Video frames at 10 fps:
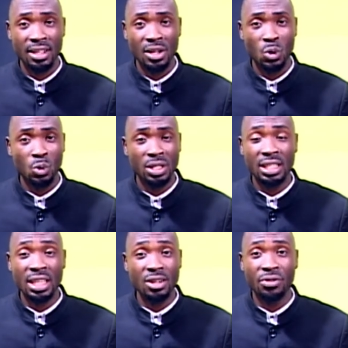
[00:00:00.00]
who is
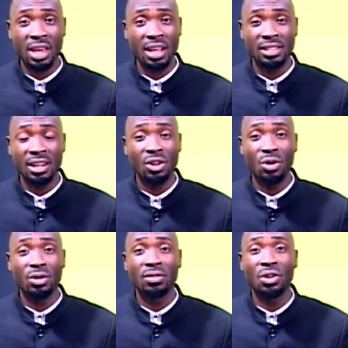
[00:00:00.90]
King of Kings and
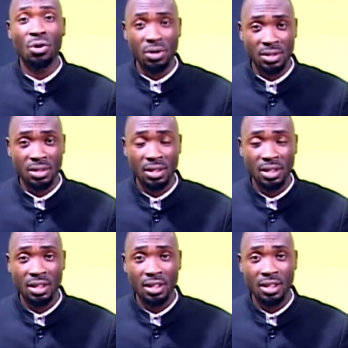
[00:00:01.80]
Lord of Lords,
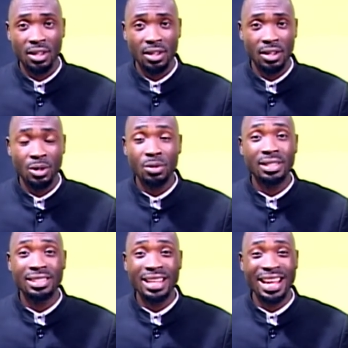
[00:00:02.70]
who
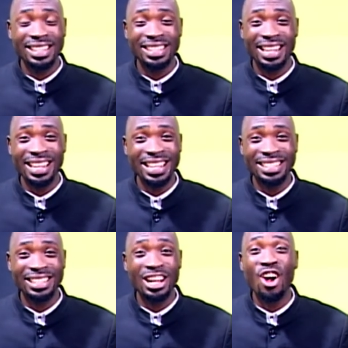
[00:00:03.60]
stands and
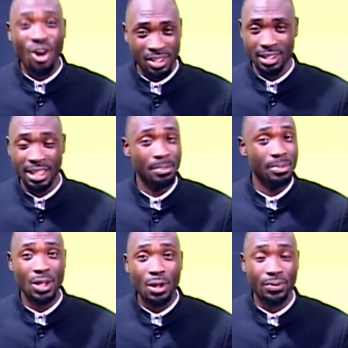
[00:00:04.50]
is God
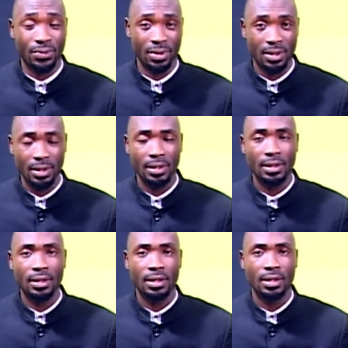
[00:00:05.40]
himself,
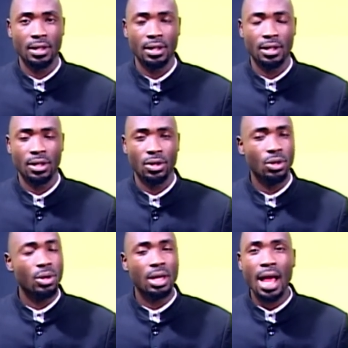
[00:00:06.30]

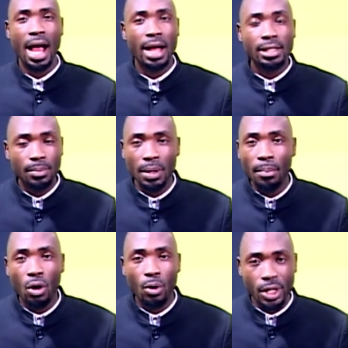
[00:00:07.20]
you can ask
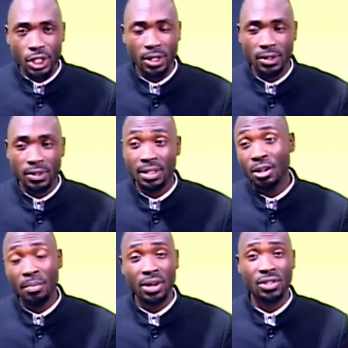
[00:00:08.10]
me more questions.
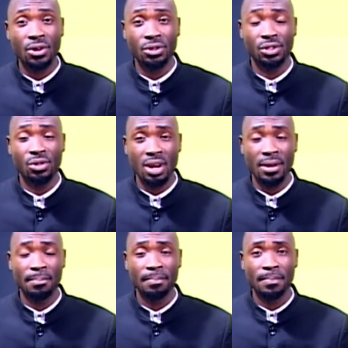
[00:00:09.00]
The number is there on your
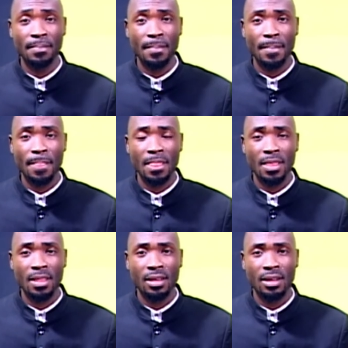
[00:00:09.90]
screen.
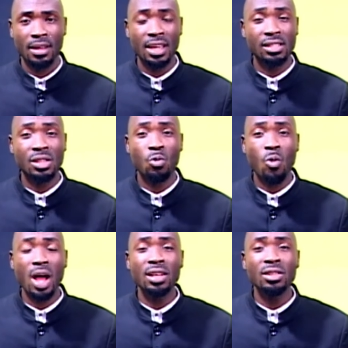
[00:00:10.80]
He's the
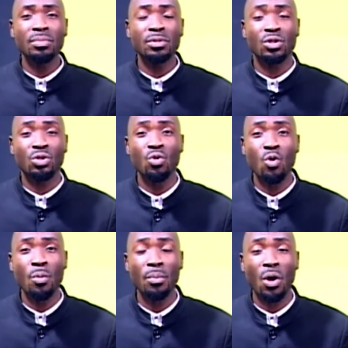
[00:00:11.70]
one through
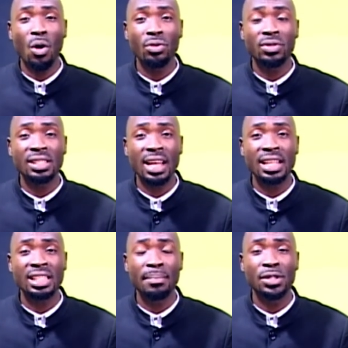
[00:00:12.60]
whom all things
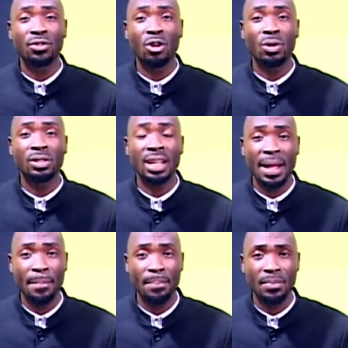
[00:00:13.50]
are established for all
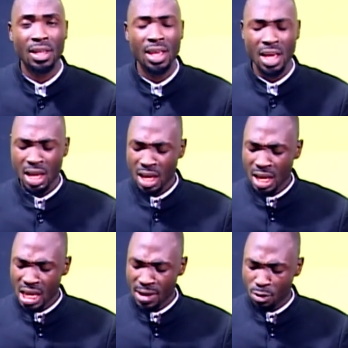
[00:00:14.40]
time.
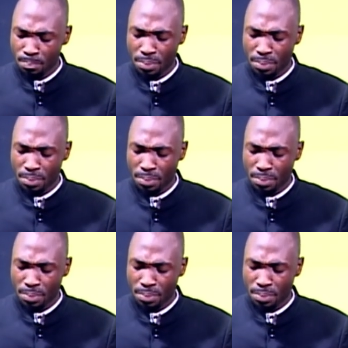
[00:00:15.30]
If you